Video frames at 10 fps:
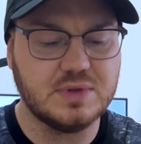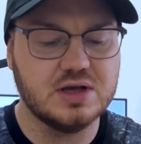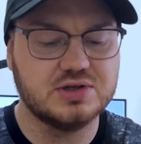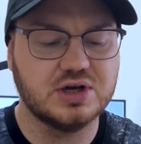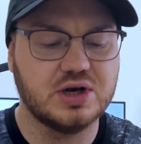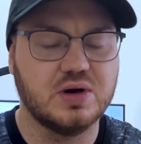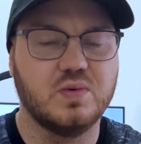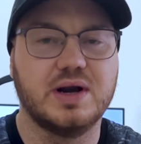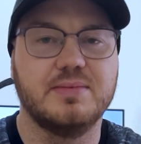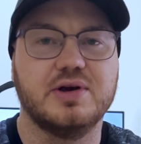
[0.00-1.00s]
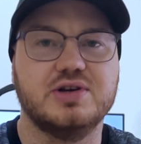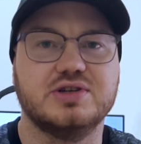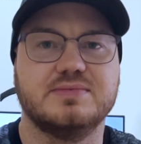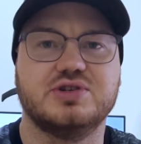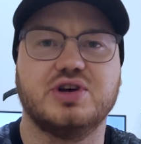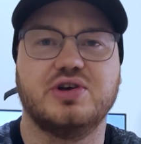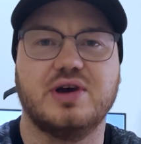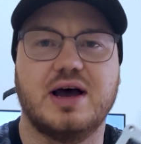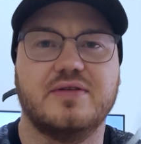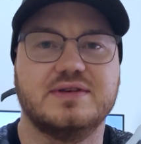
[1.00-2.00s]
So what I'm going to do is I'm going to show you
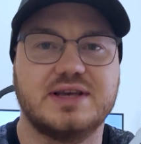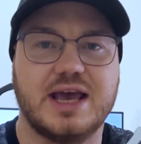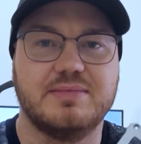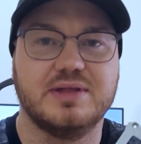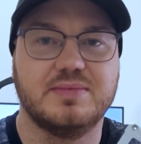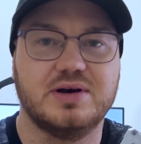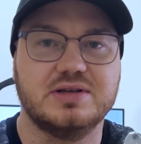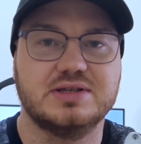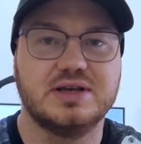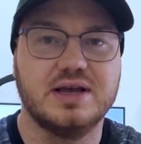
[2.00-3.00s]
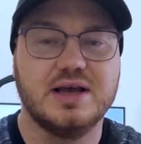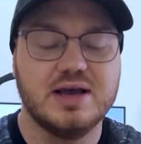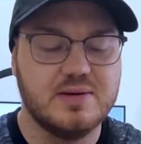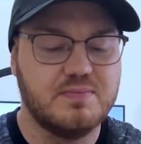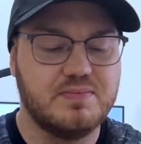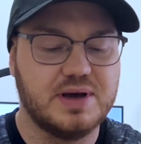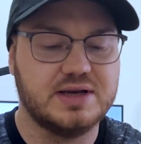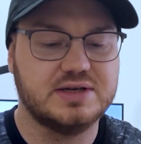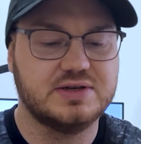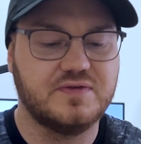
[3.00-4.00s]
how this came in the box.
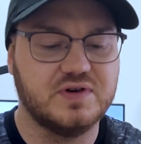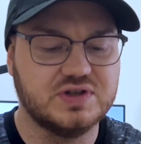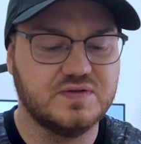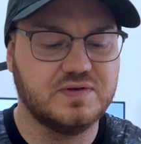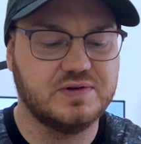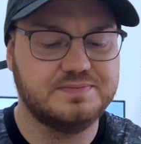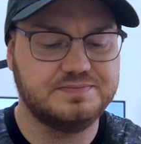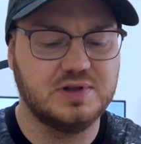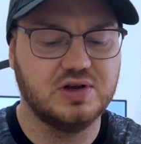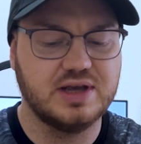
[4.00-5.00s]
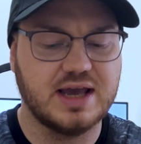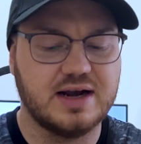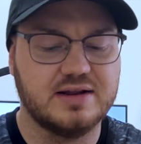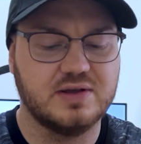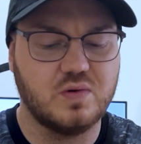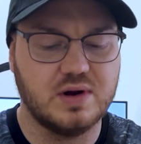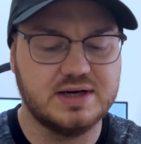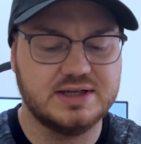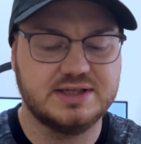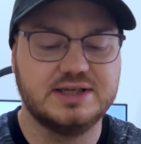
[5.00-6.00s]
But first of all, looking at it, the
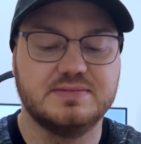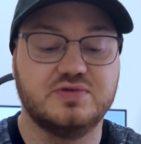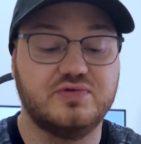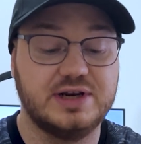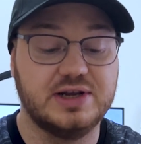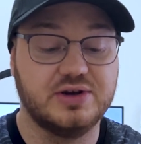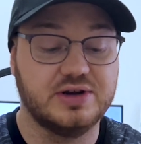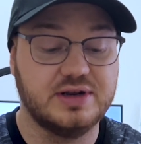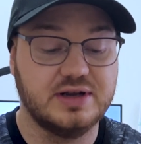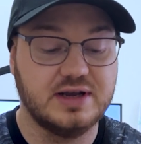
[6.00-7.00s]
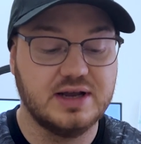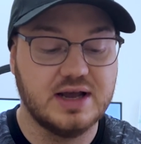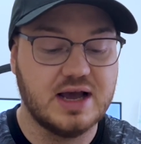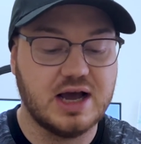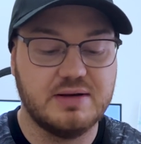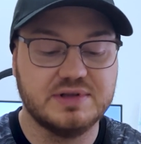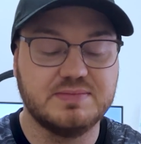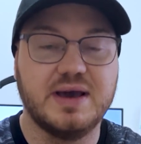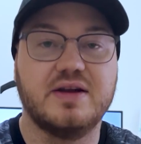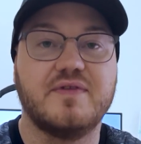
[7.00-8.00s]
quality seems really good. It's
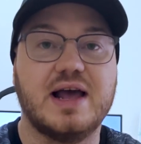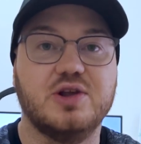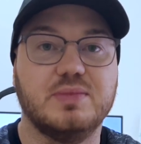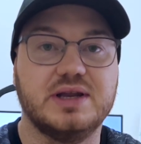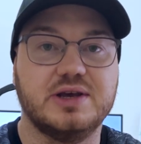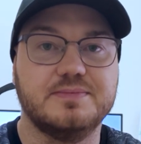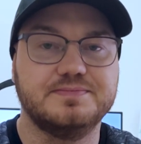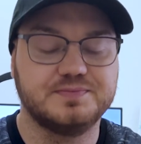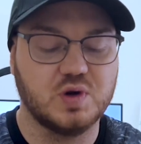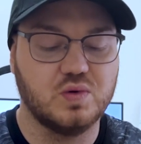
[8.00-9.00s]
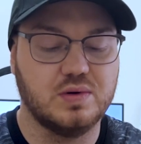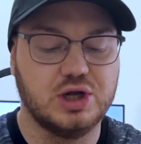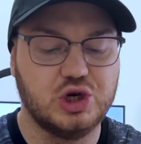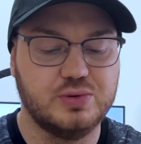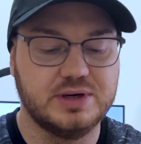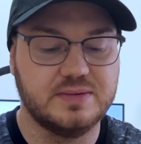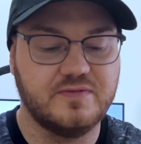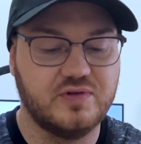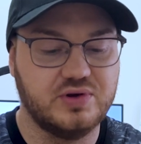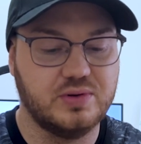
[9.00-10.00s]
made of aluminium, or aluminum
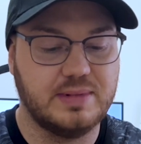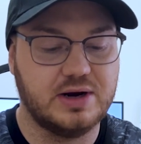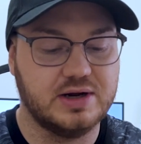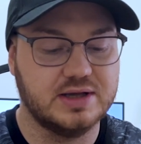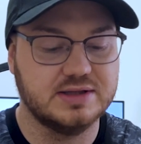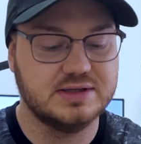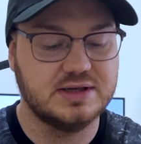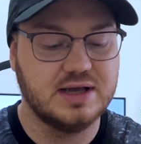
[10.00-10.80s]
for you Americans.